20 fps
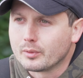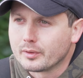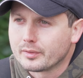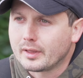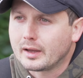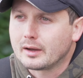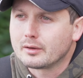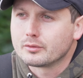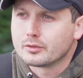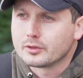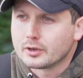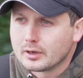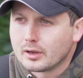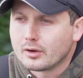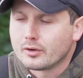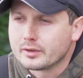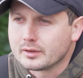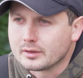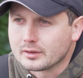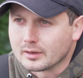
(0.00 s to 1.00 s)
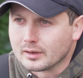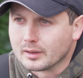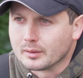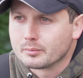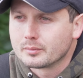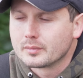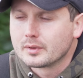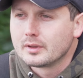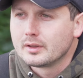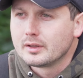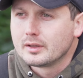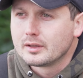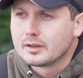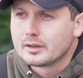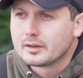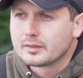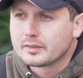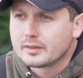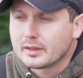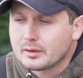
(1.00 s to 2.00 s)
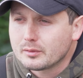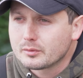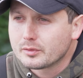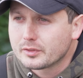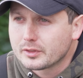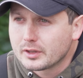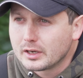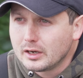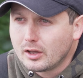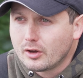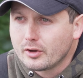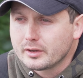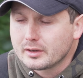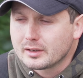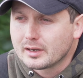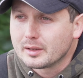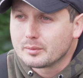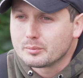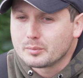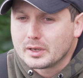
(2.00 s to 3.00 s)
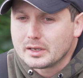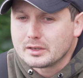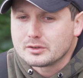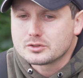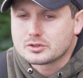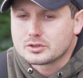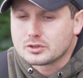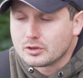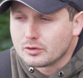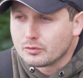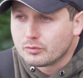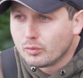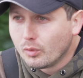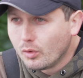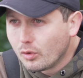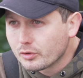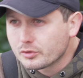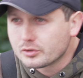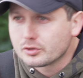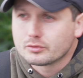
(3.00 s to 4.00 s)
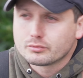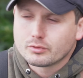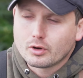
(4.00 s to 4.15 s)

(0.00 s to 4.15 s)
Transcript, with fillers: without the line clip. The, the line clip means you've walked your